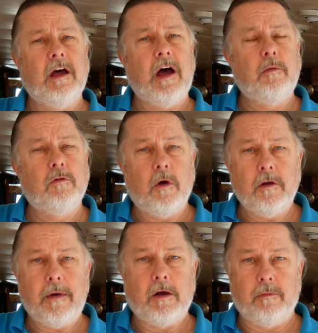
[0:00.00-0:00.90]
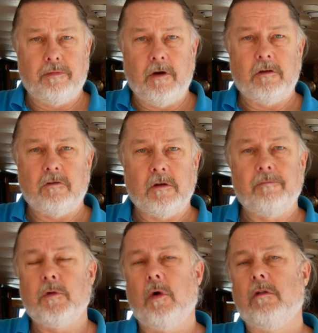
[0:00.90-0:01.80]
I was worried about compression.
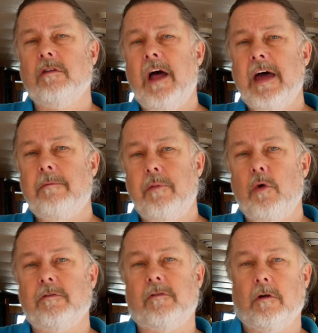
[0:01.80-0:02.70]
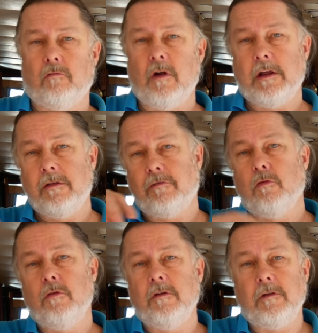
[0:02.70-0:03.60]
There are a lot of bolts that are running
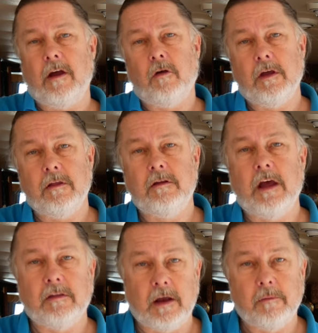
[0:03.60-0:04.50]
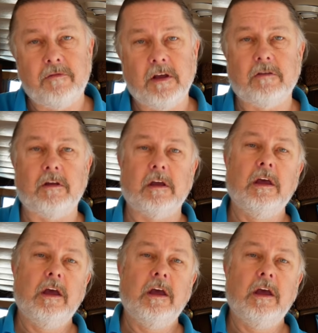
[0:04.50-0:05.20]
through this area of the deck that I'm fixing.